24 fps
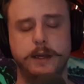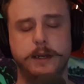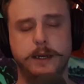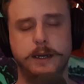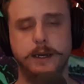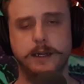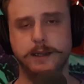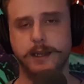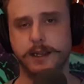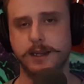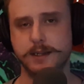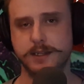
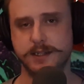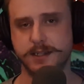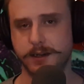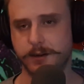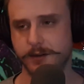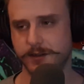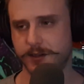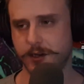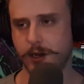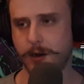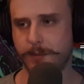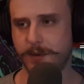like I
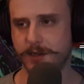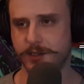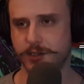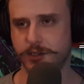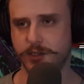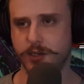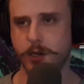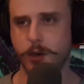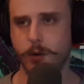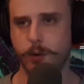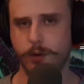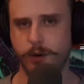said, there's not
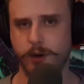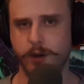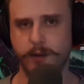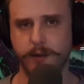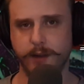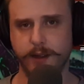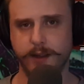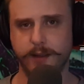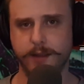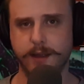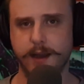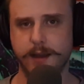much known
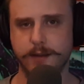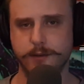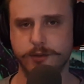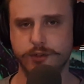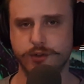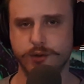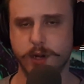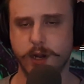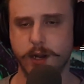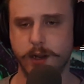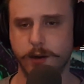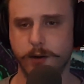on like that
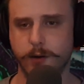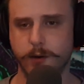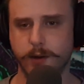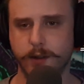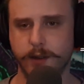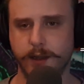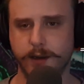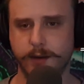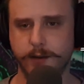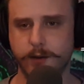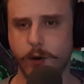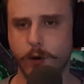drug or
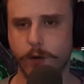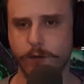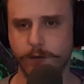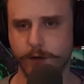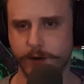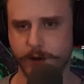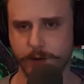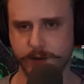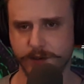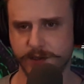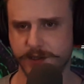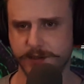like the
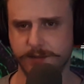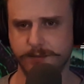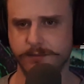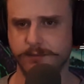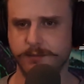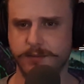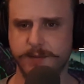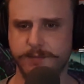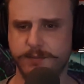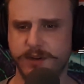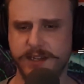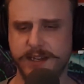overdose
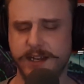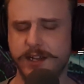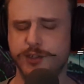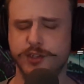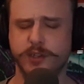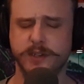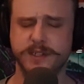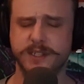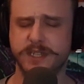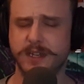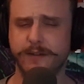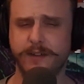
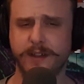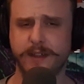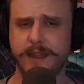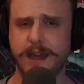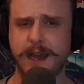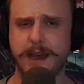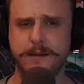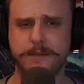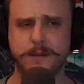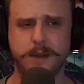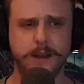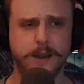potential and stuff like
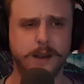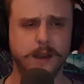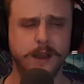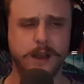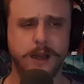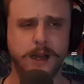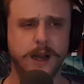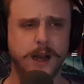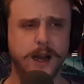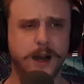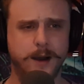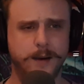that.
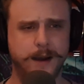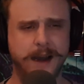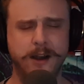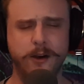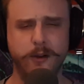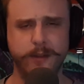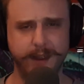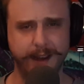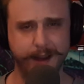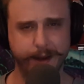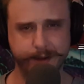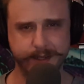I
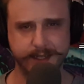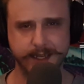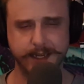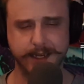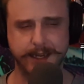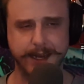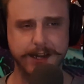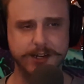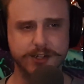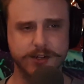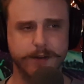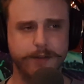don't think I was
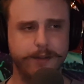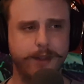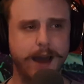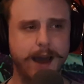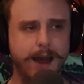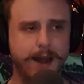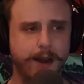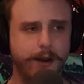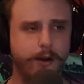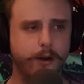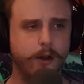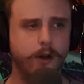in danger of
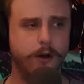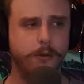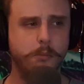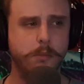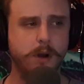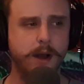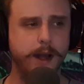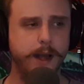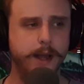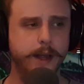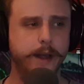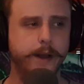that at all.
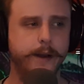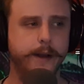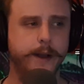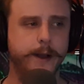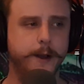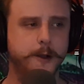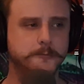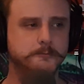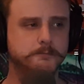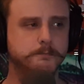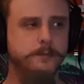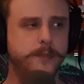But
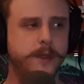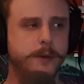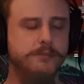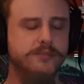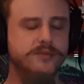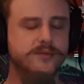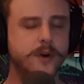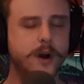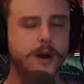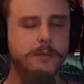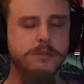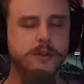the
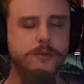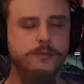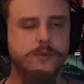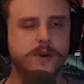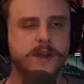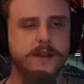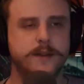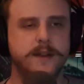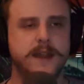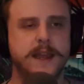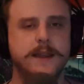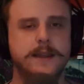problem
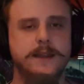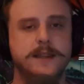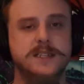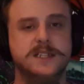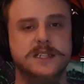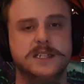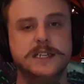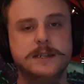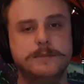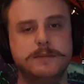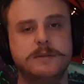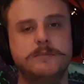with taking
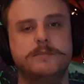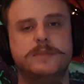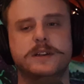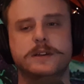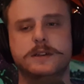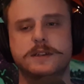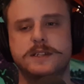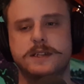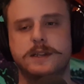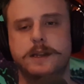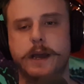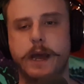sleeping
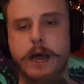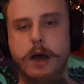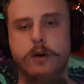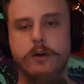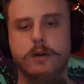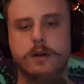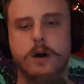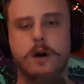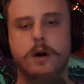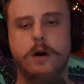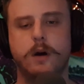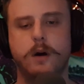pills and
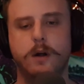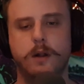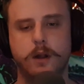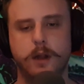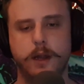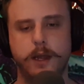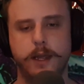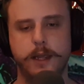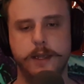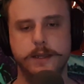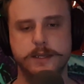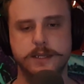
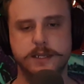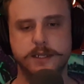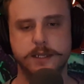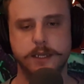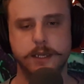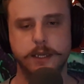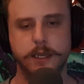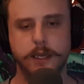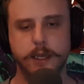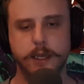alcohol is